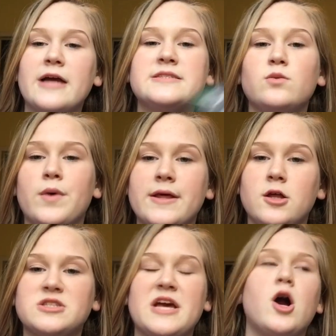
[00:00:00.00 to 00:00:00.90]
guys what it
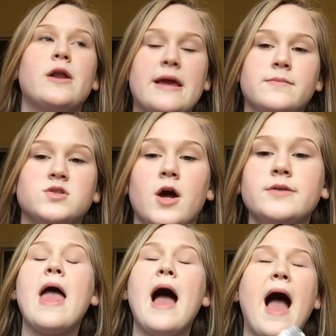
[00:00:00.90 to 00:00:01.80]
looks like on
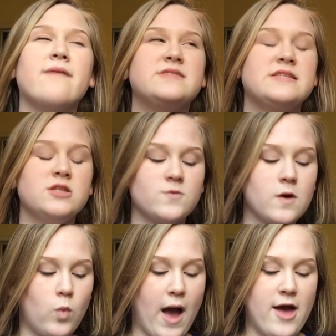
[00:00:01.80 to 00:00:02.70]
Amazon. I've seen this for
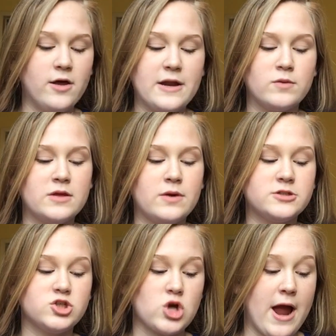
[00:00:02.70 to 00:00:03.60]
a while and I really
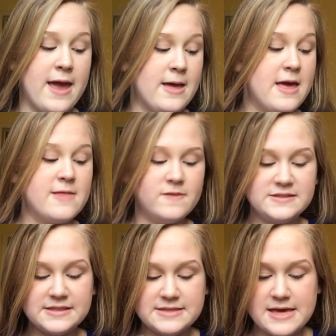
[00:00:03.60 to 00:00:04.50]
want to try it.
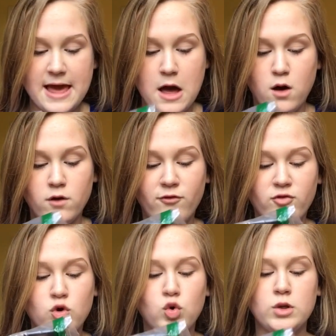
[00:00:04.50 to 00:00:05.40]
This is the E L
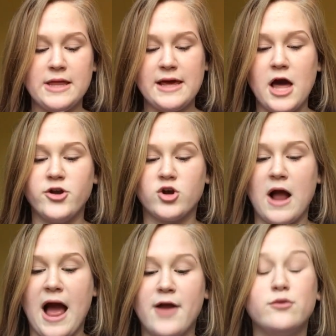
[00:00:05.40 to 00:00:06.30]
F Cooling Under
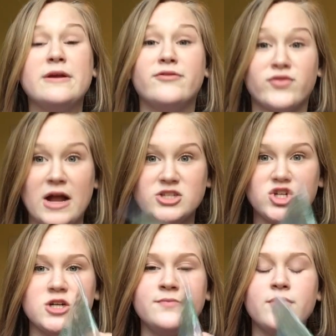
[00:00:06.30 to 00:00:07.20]
Eye
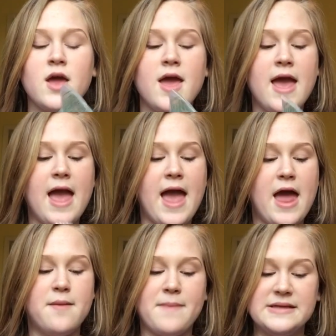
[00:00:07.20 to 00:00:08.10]
Refresher.
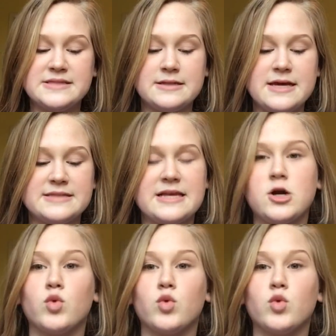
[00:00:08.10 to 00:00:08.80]
And basically it's like